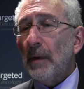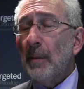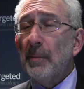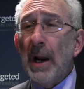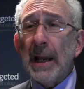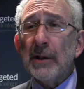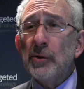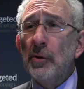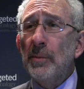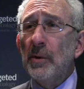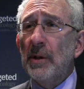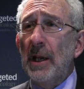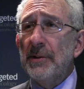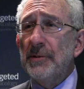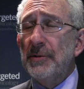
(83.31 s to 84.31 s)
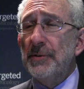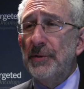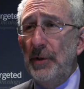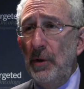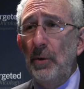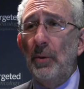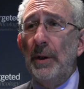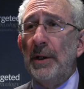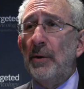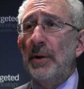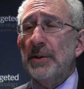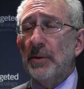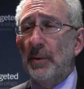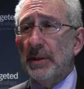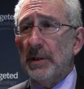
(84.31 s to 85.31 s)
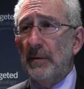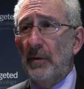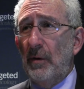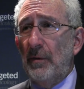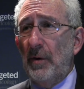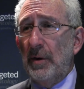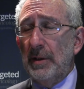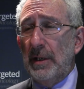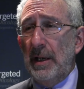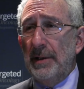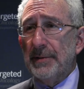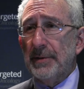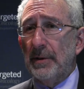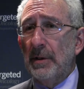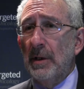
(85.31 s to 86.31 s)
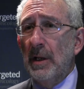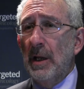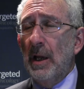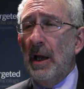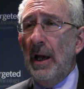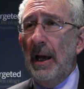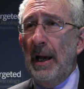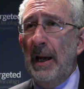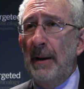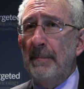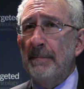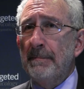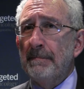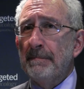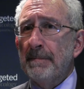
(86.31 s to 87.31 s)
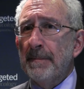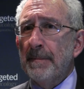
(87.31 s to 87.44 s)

BRCA2 mutations do increase the risk of ovarian cancer, um,